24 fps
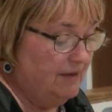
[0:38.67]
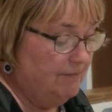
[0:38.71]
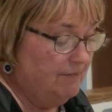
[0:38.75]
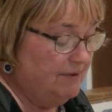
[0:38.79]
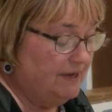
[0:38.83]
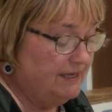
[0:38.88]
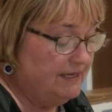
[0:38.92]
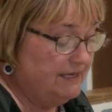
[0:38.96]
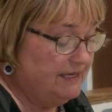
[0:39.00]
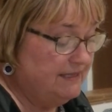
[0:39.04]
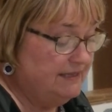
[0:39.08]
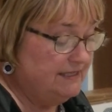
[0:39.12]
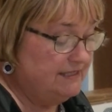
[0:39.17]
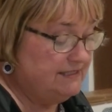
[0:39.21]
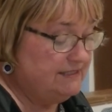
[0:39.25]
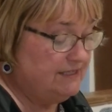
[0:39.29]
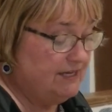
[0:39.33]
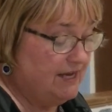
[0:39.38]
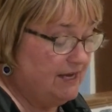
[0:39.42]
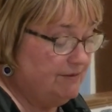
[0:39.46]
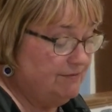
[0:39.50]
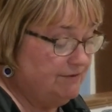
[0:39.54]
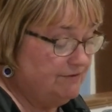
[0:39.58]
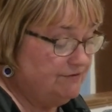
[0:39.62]
but in this
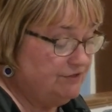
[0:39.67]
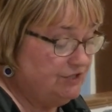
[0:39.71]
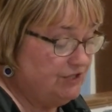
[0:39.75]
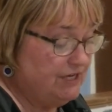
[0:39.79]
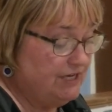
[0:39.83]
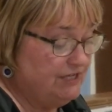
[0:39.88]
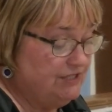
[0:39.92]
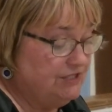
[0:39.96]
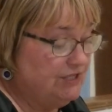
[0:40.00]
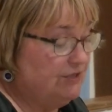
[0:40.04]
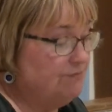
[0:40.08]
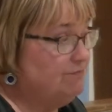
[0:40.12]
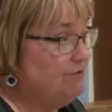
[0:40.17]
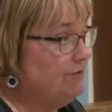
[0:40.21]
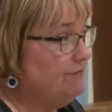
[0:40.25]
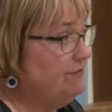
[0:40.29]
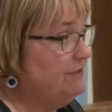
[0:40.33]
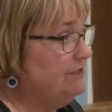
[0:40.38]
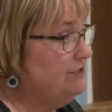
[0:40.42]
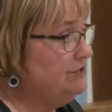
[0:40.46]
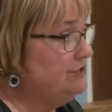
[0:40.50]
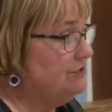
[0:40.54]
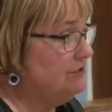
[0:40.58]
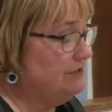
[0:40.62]
time of change at
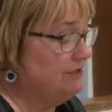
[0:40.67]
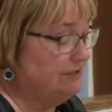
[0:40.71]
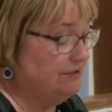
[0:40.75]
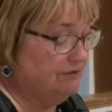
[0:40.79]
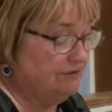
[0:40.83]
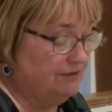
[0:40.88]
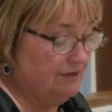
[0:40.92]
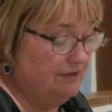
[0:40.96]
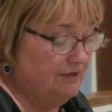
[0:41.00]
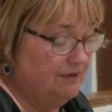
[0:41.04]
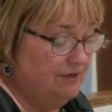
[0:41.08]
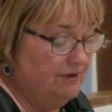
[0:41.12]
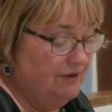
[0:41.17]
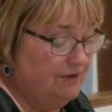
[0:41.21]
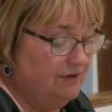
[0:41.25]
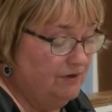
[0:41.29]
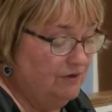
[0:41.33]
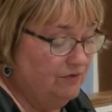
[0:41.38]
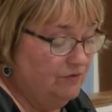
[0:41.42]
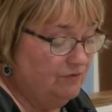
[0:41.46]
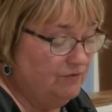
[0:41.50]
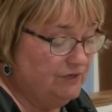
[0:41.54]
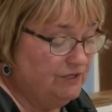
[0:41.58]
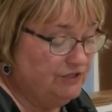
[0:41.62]
provincial and
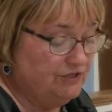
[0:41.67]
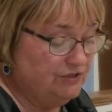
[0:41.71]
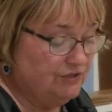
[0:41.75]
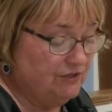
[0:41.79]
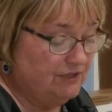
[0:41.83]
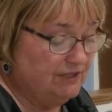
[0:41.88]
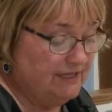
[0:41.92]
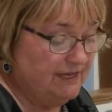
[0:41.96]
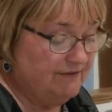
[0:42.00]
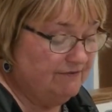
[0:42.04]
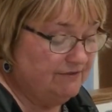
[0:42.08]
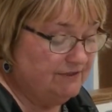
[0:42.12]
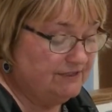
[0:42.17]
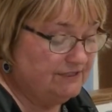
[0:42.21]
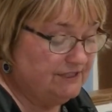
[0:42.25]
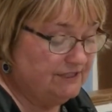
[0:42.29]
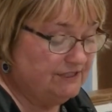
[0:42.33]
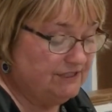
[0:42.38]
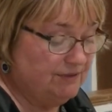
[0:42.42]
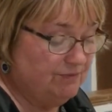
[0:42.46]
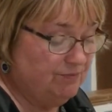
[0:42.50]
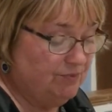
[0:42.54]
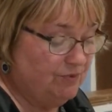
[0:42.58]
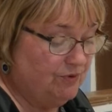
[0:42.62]
regional levels,
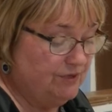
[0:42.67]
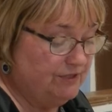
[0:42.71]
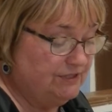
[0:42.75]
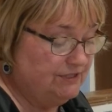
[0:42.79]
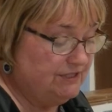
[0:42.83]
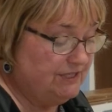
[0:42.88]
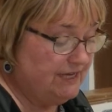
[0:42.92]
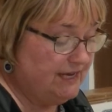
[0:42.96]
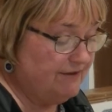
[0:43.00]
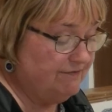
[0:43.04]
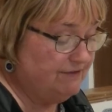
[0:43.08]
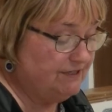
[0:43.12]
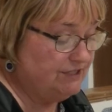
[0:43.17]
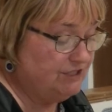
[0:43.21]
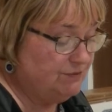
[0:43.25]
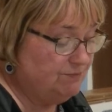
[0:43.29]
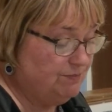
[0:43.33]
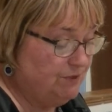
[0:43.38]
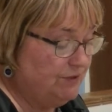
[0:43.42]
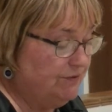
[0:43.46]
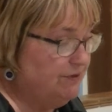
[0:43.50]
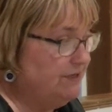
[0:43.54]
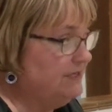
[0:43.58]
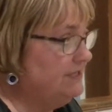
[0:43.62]
it's important to have
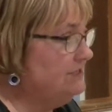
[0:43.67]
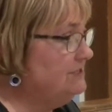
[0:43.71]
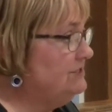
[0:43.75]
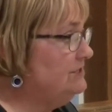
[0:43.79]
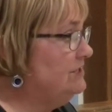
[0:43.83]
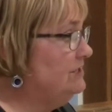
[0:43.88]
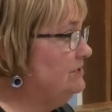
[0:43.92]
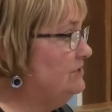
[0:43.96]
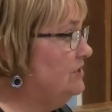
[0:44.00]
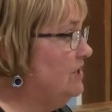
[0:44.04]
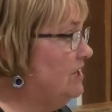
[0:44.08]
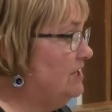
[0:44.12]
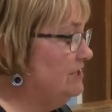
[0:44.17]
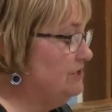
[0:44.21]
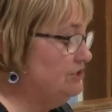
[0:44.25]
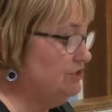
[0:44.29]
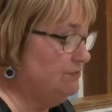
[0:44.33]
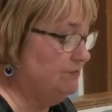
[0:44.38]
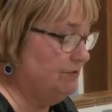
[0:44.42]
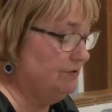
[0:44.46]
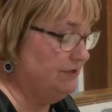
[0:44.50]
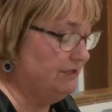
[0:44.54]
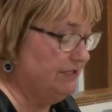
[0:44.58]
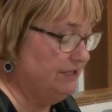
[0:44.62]
experienced and
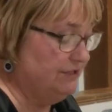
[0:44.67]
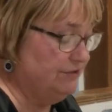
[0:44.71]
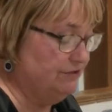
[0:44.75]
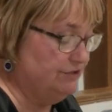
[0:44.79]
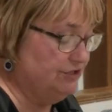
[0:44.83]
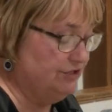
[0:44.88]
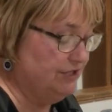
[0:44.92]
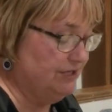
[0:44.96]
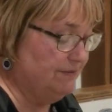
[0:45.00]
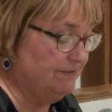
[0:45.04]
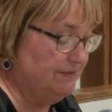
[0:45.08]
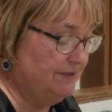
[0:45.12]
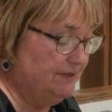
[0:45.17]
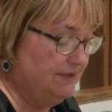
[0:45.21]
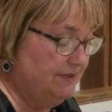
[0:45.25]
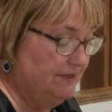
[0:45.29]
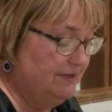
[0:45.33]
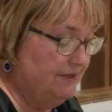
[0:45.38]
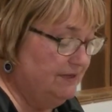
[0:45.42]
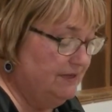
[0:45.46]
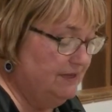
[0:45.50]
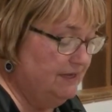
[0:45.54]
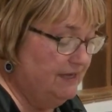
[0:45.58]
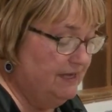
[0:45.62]
knowledgeable leadership.
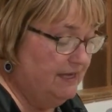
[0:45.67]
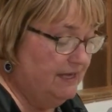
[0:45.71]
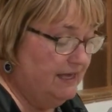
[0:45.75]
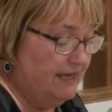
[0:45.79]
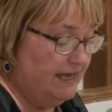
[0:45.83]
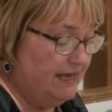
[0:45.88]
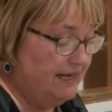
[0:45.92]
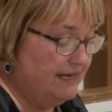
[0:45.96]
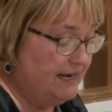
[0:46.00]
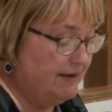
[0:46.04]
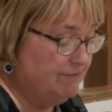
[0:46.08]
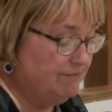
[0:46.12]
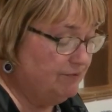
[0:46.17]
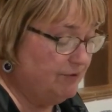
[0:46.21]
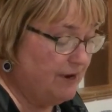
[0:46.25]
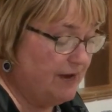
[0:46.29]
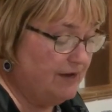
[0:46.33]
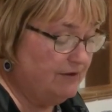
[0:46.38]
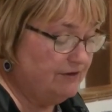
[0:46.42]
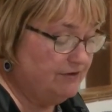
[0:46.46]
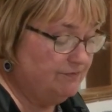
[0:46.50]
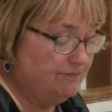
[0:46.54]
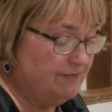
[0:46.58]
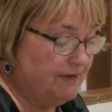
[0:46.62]
And I'm
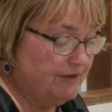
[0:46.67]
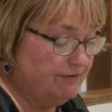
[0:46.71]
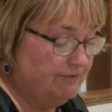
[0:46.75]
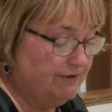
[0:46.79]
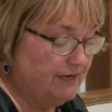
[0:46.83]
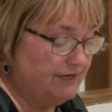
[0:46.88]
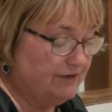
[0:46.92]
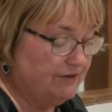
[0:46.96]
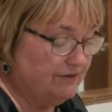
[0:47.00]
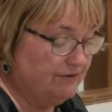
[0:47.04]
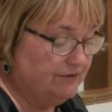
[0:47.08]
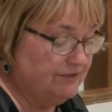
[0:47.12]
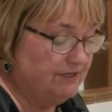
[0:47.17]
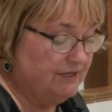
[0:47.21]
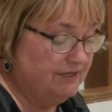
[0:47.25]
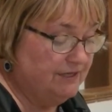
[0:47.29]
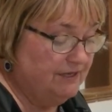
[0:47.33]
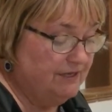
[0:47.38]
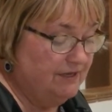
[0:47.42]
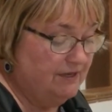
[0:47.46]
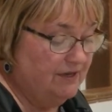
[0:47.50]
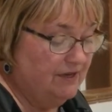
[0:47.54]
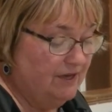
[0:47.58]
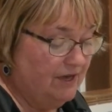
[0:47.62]
proud of my record
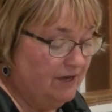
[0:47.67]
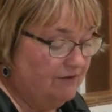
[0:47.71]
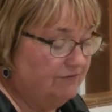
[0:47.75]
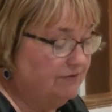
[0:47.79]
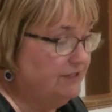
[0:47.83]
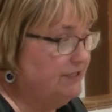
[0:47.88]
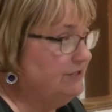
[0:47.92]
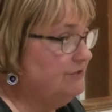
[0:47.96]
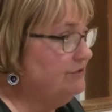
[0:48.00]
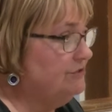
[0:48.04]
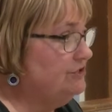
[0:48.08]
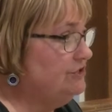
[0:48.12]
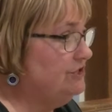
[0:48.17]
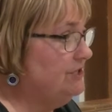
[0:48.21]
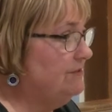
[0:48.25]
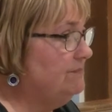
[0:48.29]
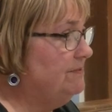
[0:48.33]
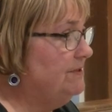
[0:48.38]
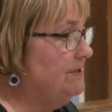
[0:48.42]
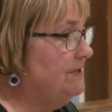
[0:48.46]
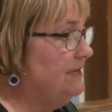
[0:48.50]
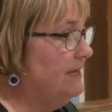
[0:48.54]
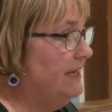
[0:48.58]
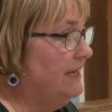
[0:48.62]
of
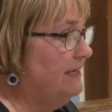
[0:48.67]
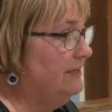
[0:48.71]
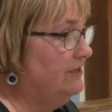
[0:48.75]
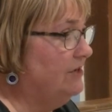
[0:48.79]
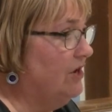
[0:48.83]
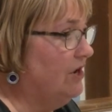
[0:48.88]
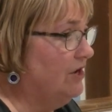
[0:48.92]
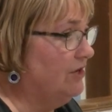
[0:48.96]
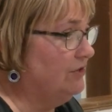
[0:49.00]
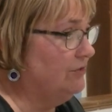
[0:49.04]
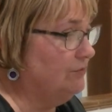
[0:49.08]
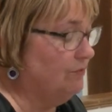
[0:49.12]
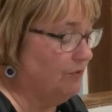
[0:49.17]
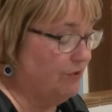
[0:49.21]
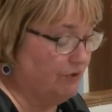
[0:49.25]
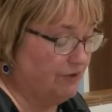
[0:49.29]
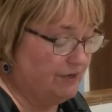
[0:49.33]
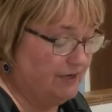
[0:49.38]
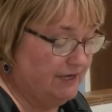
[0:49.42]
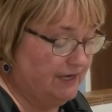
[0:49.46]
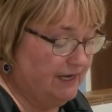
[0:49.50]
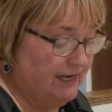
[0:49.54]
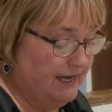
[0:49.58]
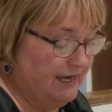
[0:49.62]
leadership and hard
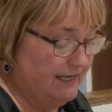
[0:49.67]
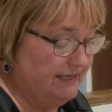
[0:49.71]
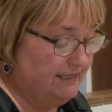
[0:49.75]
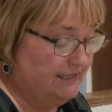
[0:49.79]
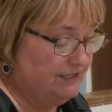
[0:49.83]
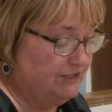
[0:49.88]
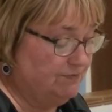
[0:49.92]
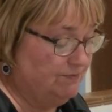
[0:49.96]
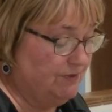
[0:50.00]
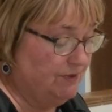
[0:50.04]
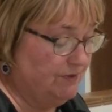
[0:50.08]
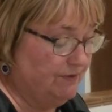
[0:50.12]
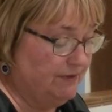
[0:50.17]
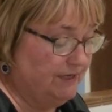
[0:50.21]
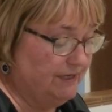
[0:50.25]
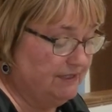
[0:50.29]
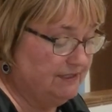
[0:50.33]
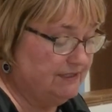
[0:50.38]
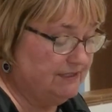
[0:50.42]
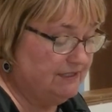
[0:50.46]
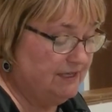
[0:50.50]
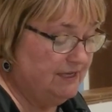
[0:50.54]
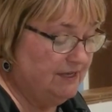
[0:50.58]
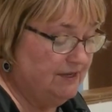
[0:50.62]
work and
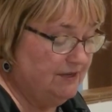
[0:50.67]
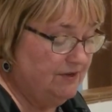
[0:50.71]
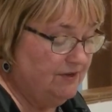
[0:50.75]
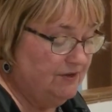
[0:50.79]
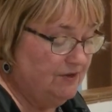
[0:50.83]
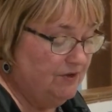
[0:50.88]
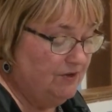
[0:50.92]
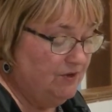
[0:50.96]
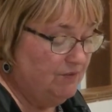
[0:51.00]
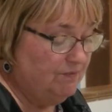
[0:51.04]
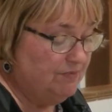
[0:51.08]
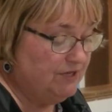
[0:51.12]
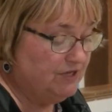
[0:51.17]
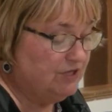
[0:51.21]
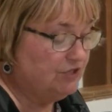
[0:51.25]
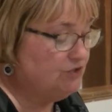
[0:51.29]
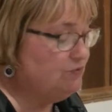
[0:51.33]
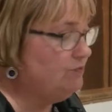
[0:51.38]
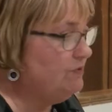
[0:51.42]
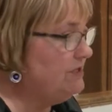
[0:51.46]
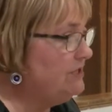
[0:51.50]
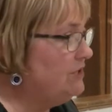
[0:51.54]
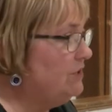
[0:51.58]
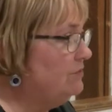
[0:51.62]
experience.
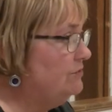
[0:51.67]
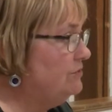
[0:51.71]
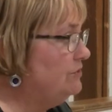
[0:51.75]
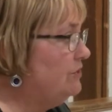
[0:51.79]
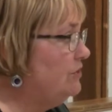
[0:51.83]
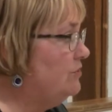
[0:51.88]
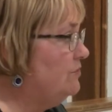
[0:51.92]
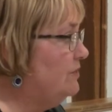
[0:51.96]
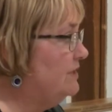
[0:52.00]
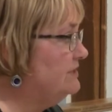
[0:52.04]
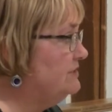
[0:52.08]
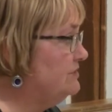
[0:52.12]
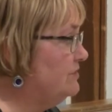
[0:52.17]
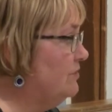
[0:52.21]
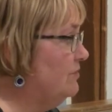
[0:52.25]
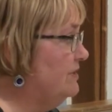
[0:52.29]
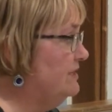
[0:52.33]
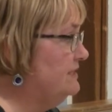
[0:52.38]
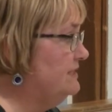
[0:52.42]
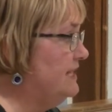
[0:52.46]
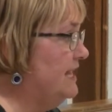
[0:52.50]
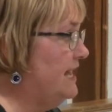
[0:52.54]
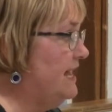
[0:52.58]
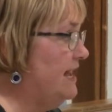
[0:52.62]
Because we don't know what's
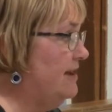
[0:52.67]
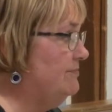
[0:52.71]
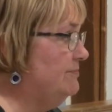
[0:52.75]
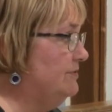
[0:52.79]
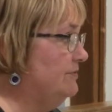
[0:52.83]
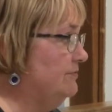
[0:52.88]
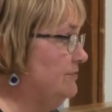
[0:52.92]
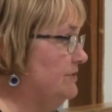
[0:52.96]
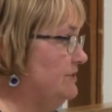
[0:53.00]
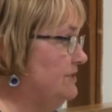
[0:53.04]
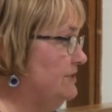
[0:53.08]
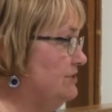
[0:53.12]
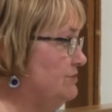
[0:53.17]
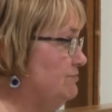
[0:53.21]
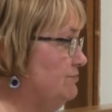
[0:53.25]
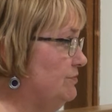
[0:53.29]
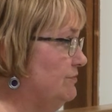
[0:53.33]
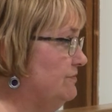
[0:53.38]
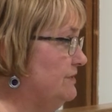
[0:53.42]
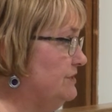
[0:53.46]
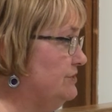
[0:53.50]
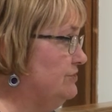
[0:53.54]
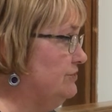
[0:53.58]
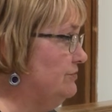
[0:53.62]
going to happen with this
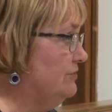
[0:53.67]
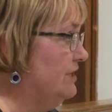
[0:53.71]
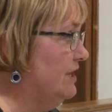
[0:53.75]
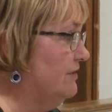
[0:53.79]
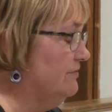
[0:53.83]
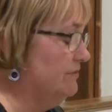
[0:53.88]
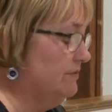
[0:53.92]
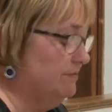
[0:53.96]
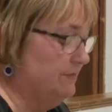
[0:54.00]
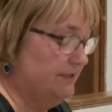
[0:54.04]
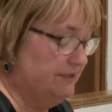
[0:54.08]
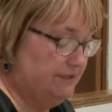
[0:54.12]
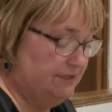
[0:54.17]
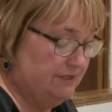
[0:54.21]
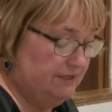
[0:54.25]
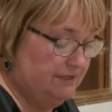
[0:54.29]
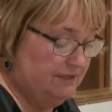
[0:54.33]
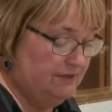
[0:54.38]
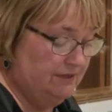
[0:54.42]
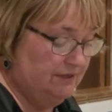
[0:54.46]
provincial government.